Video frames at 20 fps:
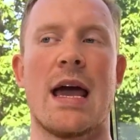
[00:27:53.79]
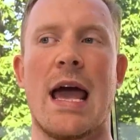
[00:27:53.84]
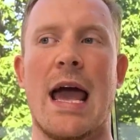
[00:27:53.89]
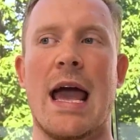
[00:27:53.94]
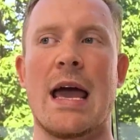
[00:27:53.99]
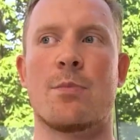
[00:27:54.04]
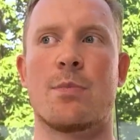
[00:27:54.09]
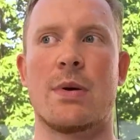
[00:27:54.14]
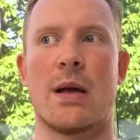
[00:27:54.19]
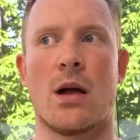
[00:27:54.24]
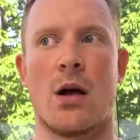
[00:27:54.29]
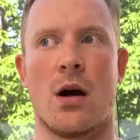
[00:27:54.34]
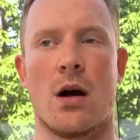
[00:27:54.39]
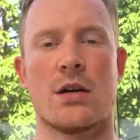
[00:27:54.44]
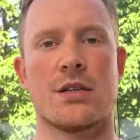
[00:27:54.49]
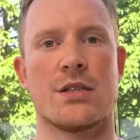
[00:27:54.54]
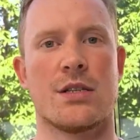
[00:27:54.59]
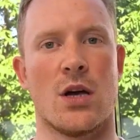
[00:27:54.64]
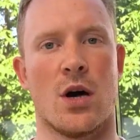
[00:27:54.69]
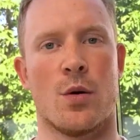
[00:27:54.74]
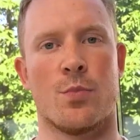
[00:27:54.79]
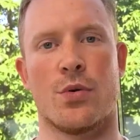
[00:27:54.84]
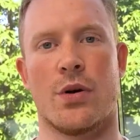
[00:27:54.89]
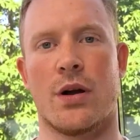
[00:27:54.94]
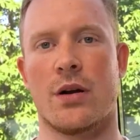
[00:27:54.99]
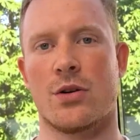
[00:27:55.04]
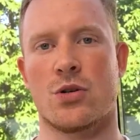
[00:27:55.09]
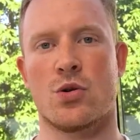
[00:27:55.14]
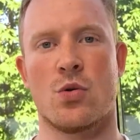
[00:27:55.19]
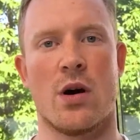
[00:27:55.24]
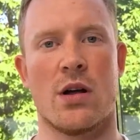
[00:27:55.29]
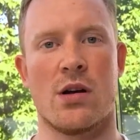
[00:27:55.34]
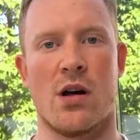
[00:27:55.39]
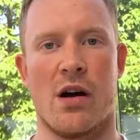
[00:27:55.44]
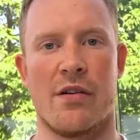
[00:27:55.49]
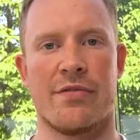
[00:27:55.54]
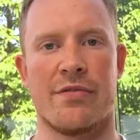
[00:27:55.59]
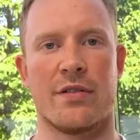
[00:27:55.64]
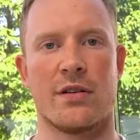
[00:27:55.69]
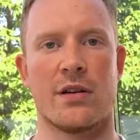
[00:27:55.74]
And because the operators quite
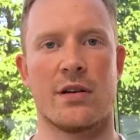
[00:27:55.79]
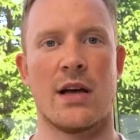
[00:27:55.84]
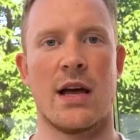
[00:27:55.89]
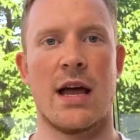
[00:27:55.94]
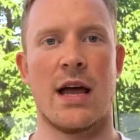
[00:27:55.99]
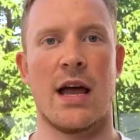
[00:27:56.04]
often